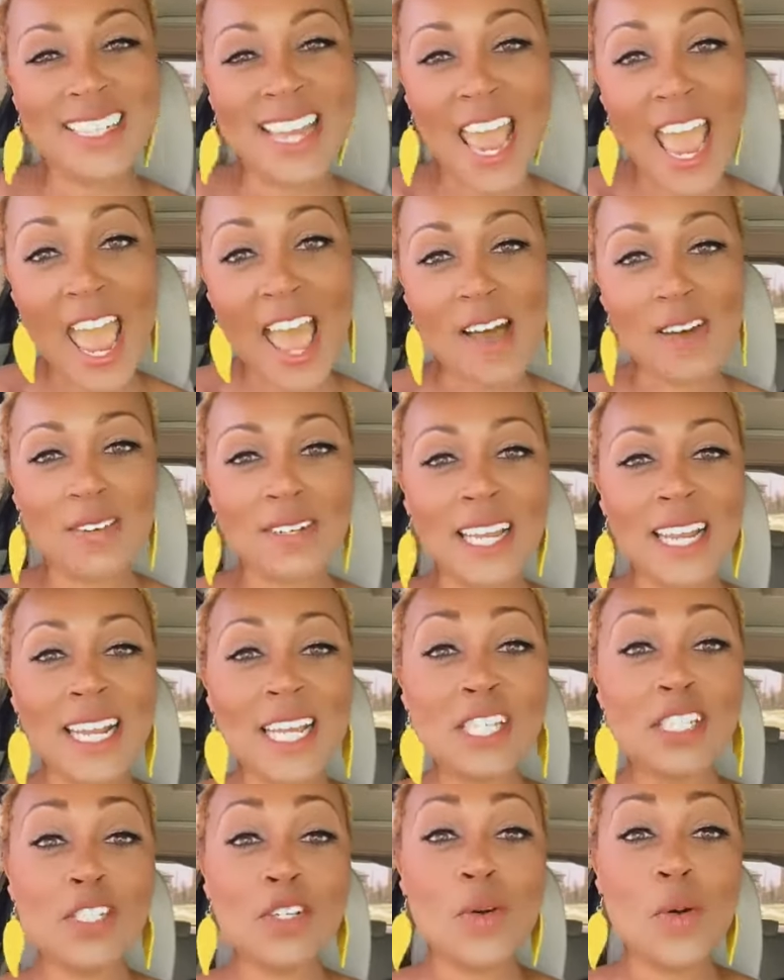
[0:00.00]
down. It
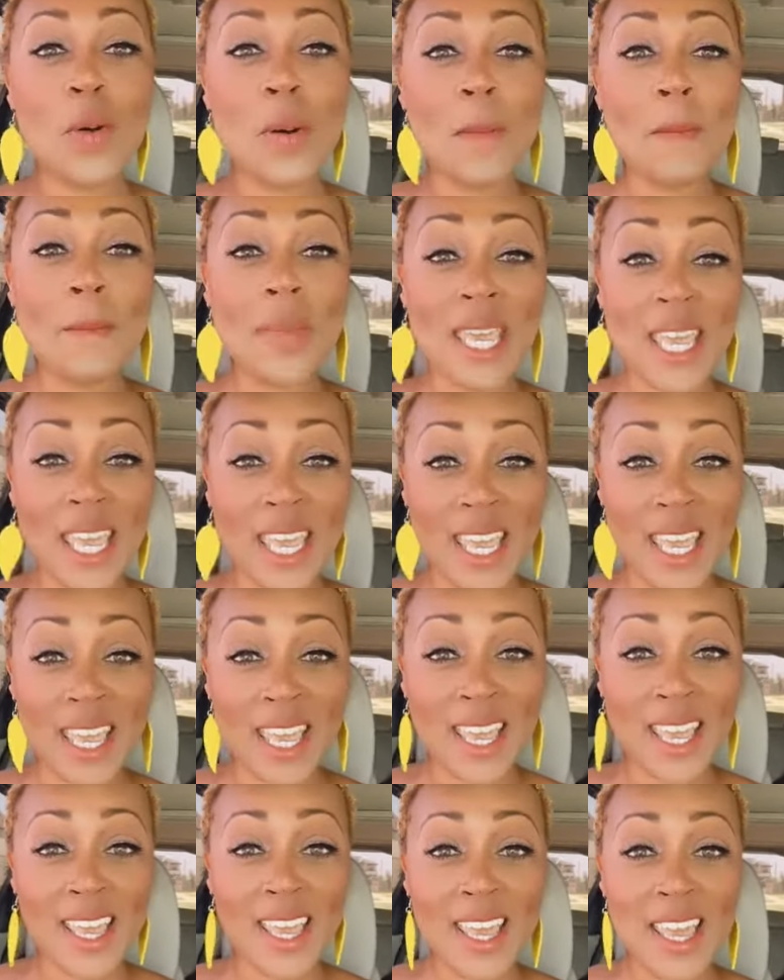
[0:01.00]
is your
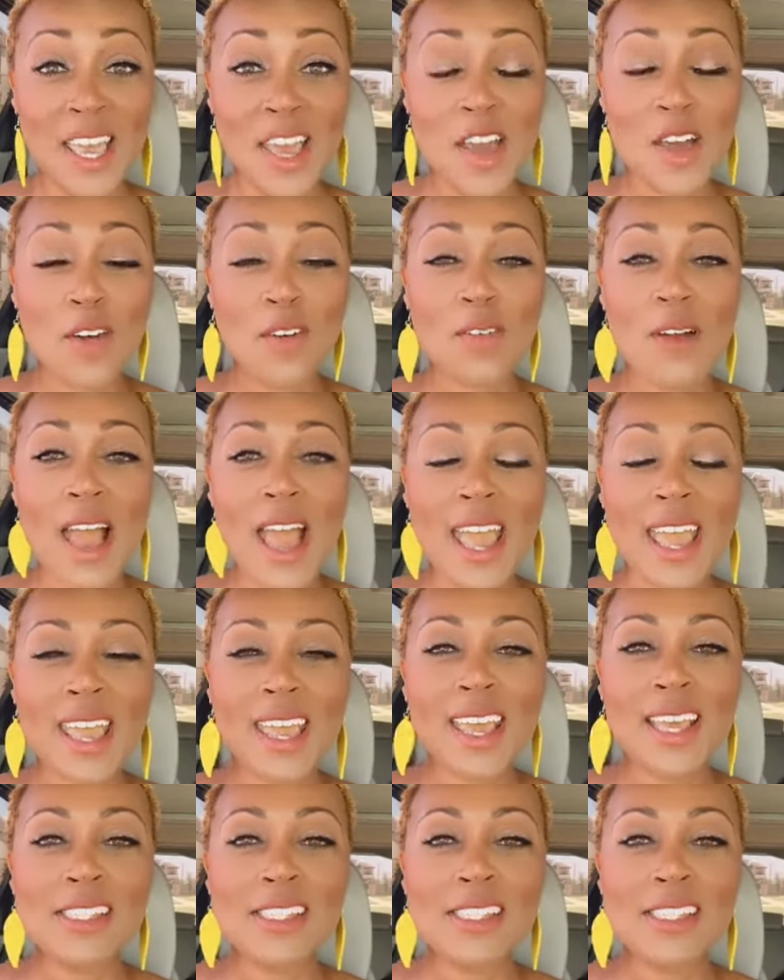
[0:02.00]
being, right?